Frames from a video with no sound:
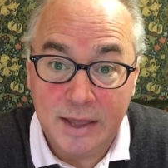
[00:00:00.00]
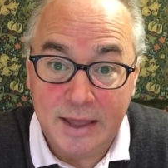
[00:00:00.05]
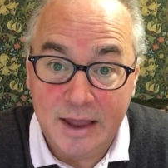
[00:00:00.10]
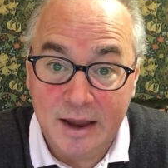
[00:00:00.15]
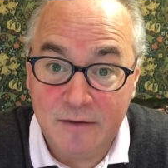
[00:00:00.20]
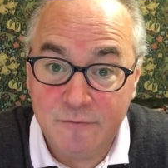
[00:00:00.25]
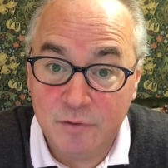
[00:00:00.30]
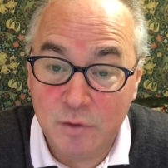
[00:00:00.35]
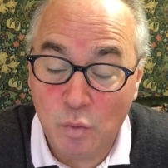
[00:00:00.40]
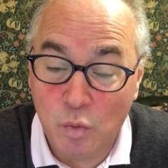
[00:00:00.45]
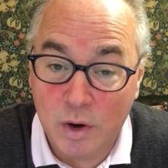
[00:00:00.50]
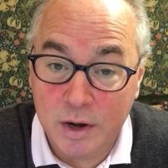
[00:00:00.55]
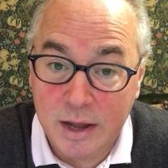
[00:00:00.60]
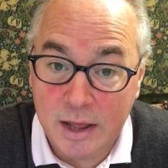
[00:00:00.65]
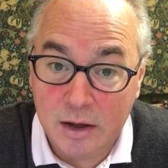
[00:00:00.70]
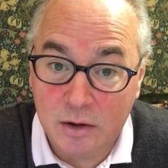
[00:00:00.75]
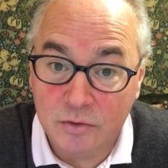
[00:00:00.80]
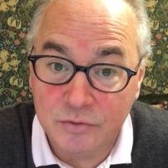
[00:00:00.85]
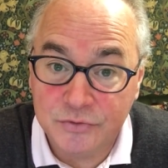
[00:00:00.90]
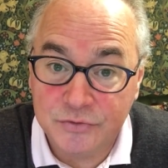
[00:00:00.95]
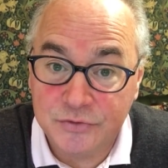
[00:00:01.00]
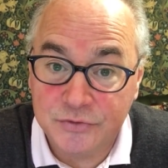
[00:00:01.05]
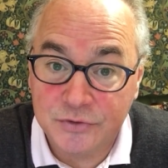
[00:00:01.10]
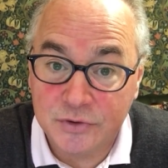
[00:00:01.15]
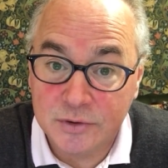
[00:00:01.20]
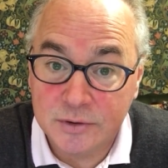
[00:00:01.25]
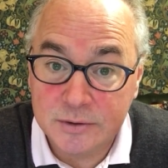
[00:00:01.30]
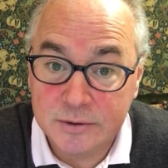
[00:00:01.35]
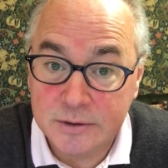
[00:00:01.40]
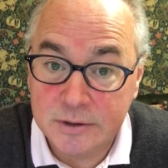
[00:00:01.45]
Everyone else,
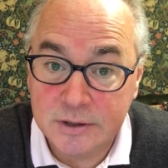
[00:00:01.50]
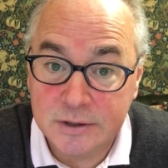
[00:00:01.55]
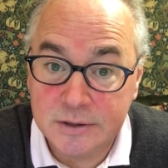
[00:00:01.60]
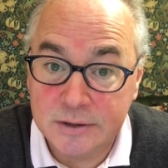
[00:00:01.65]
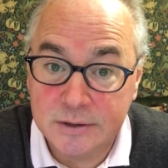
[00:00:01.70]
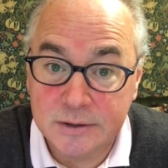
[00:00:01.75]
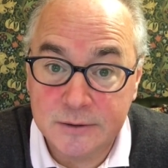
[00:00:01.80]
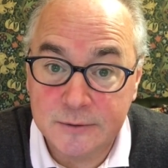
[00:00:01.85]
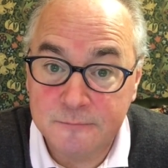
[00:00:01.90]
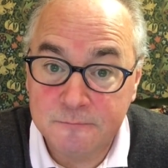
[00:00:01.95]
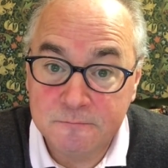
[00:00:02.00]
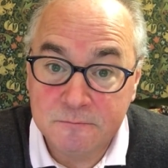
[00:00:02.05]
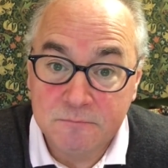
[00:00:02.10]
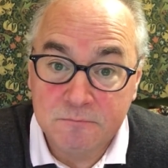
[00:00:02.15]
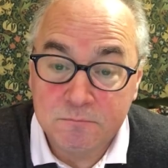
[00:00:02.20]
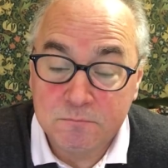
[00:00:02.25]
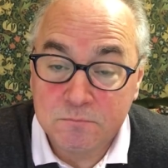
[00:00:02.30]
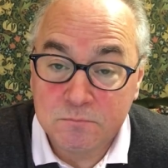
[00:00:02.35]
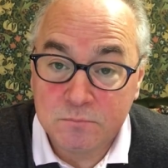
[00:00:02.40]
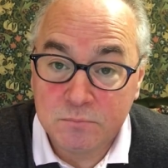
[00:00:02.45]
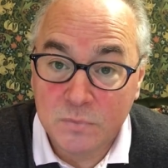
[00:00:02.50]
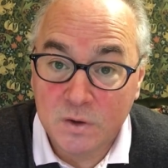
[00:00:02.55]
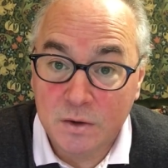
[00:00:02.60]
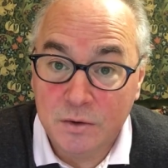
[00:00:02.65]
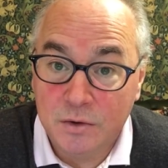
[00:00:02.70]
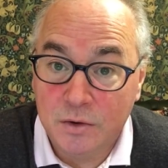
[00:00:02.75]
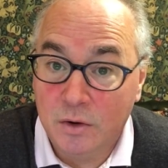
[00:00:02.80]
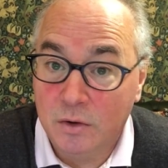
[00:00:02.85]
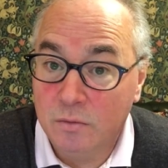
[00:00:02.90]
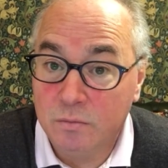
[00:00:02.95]

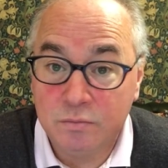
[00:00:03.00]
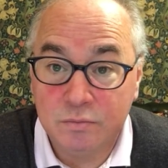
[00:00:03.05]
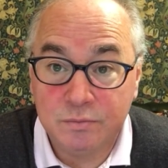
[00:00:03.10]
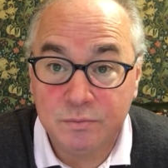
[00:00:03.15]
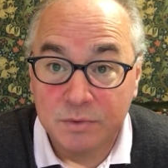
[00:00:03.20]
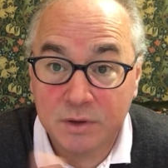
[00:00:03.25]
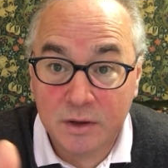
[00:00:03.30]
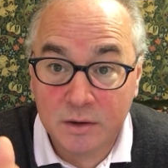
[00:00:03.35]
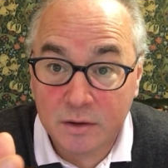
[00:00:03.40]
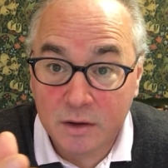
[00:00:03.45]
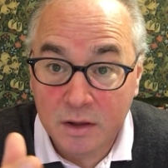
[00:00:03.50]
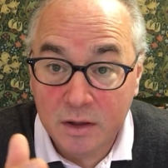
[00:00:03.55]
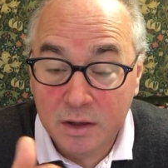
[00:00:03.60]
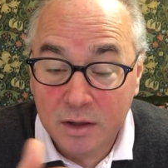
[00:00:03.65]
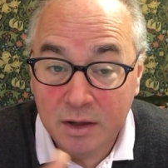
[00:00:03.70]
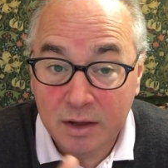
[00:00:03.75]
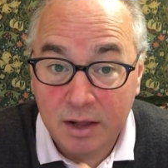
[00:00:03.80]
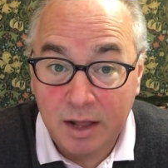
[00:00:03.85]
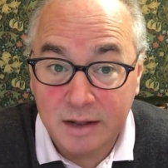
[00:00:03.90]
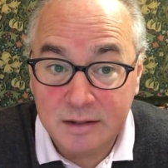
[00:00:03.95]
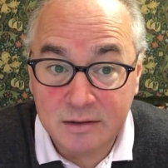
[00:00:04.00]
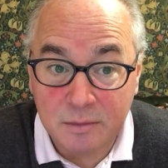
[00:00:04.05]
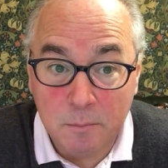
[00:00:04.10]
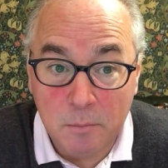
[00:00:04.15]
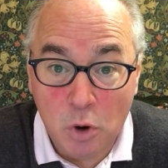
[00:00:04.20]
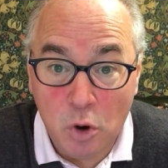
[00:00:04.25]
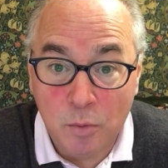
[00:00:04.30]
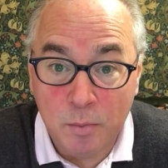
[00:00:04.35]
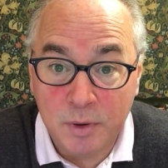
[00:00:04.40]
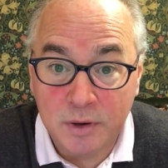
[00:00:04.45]
you know, at the
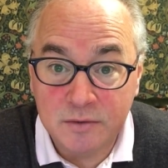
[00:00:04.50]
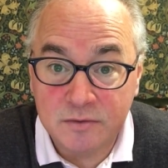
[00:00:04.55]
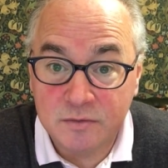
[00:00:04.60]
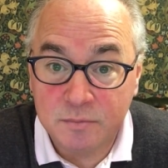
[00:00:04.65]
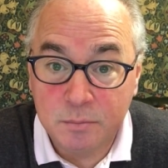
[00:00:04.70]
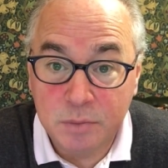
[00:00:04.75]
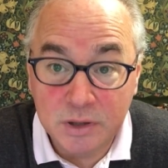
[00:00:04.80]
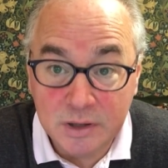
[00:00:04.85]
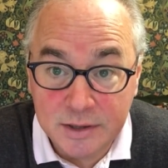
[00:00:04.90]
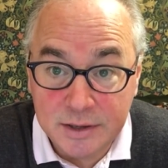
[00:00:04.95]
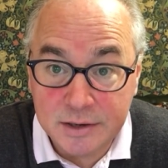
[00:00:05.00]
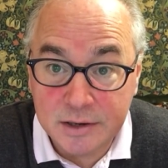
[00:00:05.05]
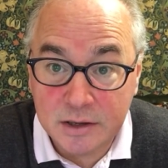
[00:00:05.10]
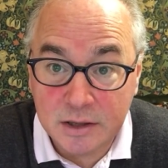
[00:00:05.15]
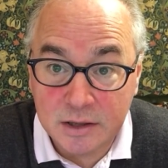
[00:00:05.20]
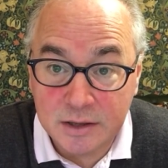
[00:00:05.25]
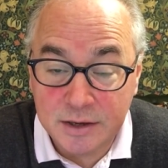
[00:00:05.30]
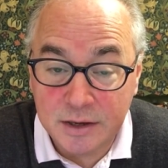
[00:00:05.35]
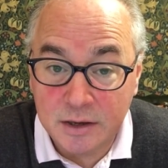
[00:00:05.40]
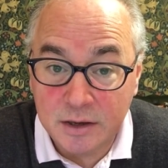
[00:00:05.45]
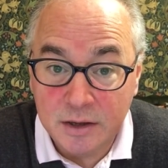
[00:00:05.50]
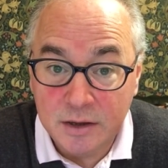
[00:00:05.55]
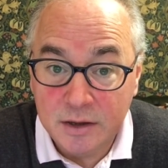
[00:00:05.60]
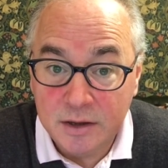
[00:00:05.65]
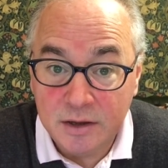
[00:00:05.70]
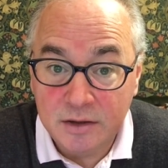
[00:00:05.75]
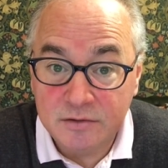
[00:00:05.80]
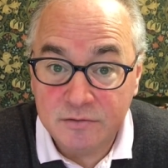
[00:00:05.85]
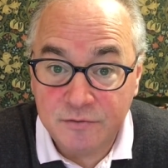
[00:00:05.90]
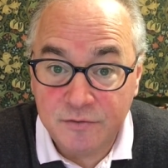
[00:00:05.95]
moment politically
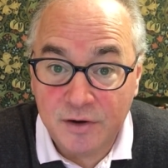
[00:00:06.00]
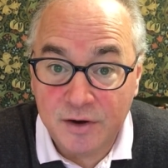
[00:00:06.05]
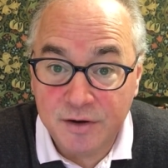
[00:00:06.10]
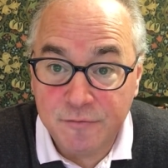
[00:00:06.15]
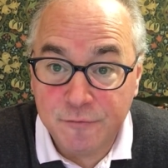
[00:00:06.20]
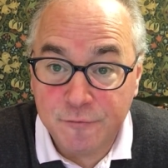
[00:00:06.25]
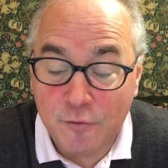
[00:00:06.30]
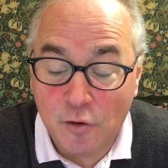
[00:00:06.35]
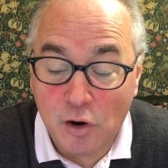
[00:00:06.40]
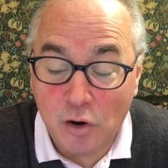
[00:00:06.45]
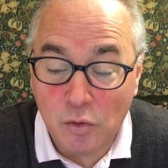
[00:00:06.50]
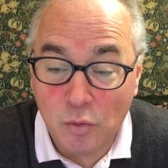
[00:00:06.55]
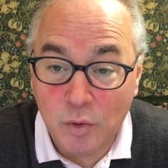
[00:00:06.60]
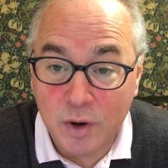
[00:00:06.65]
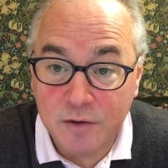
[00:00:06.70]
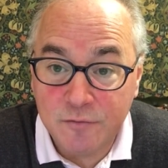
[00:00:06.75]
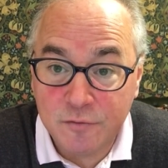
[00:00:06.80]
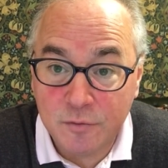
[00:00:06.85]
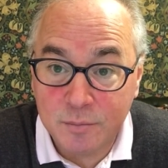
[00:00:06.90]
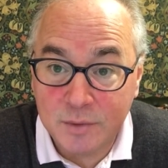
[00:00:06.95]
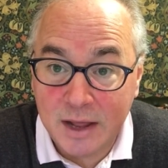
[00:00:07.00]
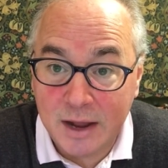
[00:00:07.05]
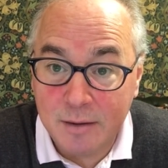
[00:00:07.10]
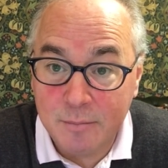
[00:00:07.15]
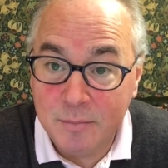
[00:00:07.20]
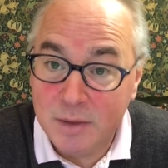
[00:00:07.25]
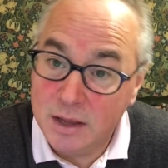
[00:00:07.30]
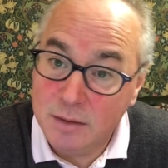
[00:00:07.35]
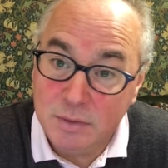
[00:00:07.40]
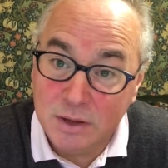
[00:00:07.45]
is very far away from
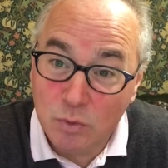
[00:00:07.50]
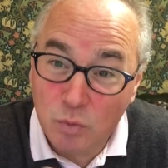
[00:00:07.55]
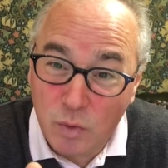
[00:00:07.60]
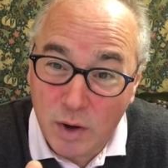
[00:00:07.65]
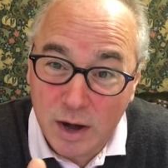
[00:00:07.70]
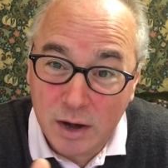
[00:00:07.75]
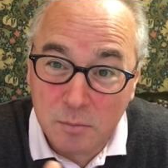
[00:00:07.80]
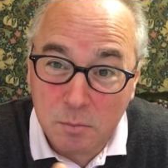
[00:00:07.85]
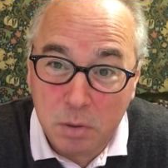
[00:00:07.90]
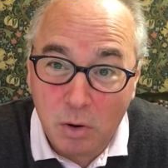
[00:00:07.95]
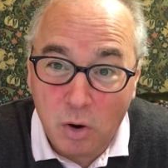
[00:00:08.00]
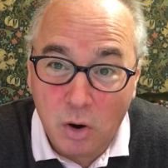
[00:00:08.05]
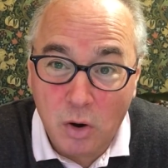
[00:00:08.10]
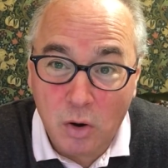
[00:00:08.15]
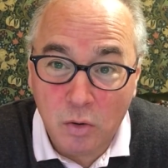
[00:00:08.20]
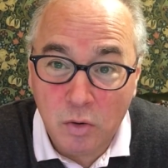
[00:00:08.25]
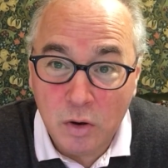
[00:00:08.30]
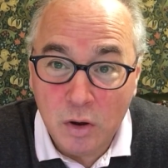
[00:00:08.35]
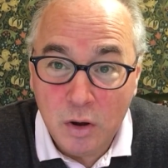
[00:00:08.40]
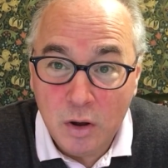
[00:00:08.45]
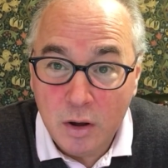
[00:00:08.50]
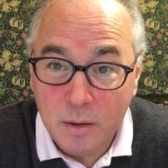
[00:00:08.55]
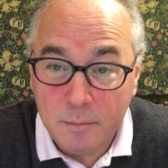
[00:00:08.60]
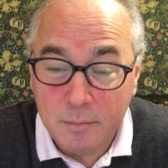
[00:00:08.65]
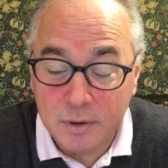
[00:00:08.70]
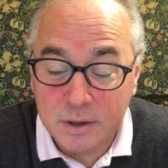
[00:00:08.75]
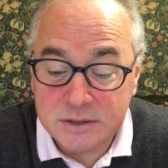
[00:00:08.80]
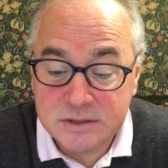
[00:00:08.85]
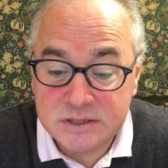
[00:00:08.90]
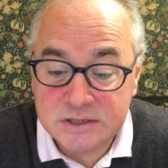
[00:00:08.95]
that. Maybe Rand Paul,
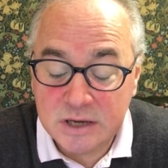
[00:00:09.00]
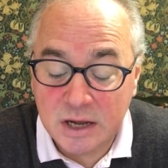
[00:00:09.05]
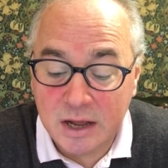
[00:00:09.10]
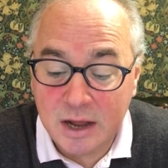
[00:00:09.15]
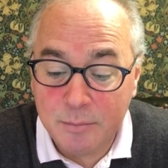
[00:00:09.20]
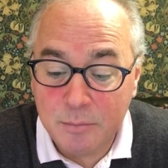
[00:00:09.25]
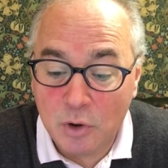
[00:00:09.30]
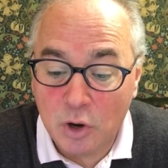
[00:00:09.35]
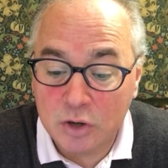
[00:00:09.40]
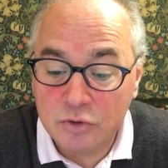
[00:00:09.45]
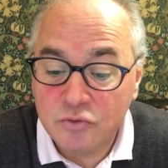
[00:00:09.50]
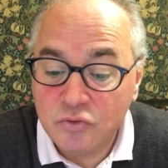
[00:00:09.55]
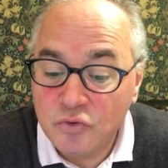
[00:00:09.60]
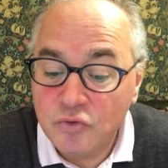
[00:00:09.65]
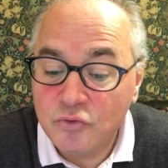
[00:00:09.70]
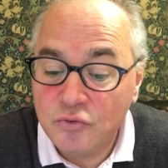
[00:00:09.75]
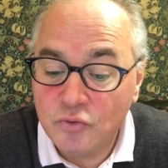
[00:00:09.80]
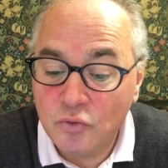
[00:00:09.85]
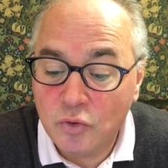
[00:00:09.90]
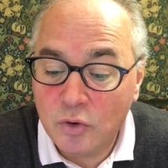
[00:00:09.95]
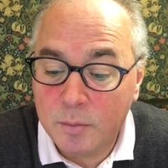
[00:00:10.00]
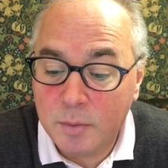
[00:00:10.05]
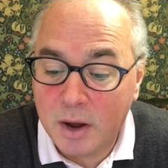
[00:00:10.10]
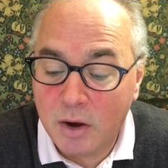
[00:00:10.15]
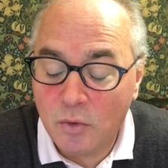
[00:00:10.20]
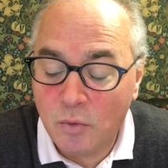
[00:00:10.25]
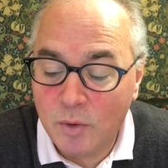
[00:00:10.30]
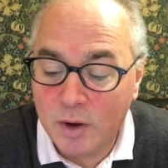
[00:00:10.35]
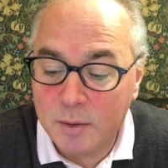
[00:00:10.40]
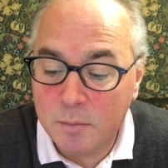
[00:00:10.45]
but I'm not too sure
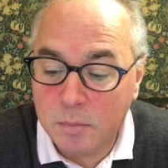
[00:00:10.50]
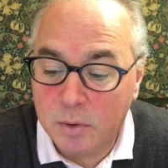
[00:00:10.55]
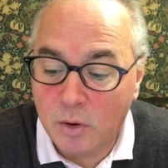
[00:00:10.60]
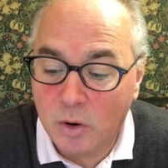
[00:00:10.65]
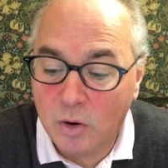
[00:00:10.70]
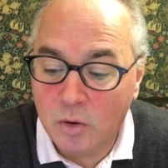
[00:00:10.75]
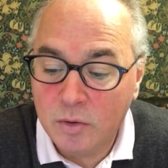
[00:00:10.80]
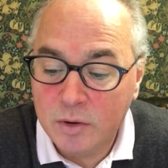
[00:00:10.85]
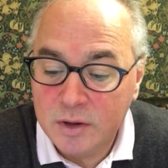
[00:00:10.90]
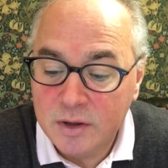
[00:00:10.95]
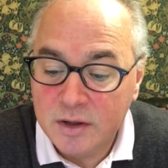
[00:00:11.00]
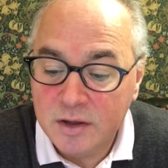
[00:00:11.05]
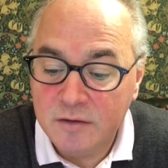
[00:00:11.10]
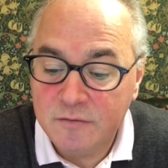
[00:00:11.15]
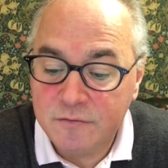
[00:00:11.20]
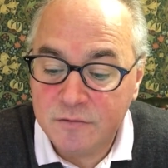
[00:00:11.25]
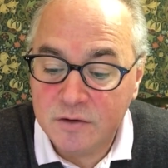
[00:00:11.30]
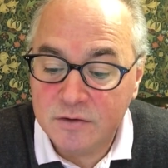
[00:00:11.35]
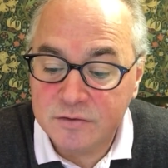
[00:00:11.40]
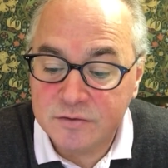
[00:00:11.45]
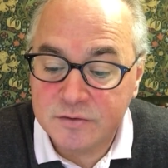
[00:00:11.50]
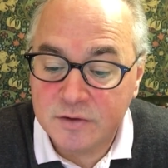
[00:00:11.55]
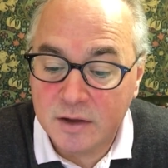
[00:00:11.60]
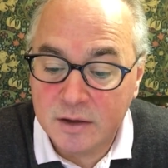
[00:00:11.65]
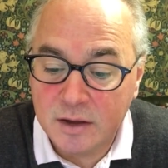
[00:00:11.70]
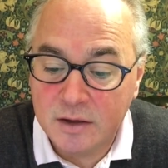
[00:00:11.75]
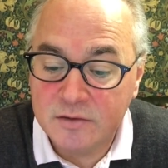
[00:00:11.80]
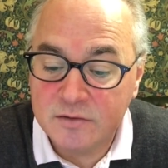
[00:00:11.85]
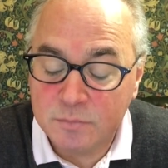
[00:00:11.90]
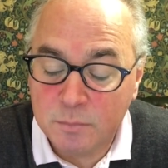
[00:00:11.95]
about Rand Paul, if he's
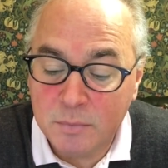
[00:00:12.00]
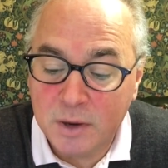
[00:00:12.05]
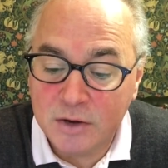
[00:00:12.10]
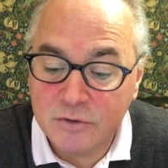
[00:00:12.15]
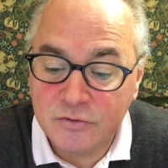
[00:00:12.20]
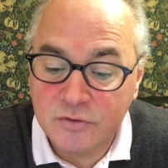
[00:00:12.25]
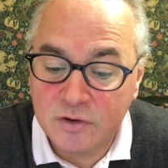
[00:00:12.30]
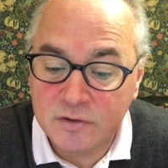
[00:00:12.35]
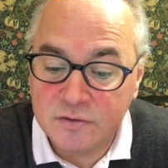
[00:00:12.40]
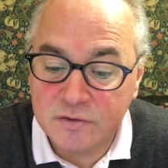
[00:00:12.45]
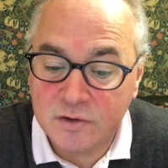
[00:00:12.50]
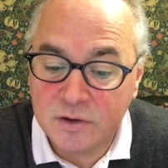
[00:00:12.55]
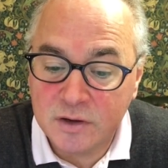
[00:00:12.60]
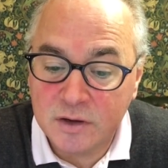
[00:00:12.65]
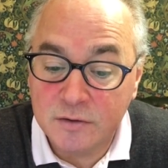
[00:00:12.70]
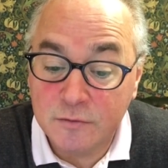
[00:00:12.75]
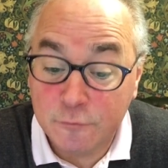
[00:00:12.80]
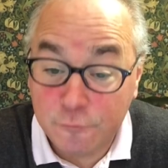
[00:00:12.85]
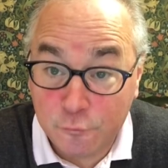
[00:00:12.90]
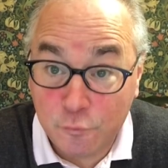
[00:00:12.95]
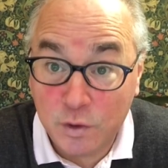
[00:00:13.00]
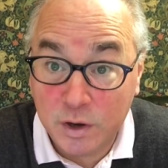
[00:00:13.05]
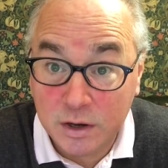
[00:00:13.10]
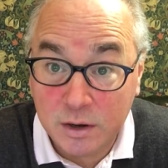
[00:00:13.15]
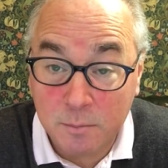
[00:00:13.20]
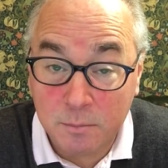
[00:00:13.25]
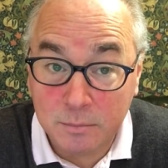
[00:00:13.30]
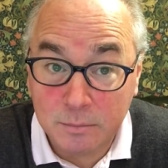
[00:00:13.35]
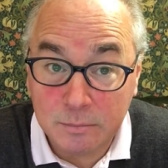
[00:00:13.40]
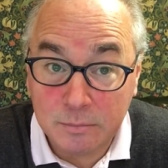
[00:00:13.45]
as much as a
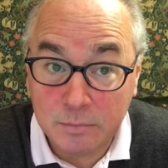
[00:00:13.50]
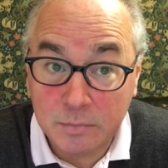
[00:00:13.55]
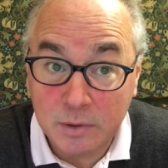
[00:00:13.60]
freedom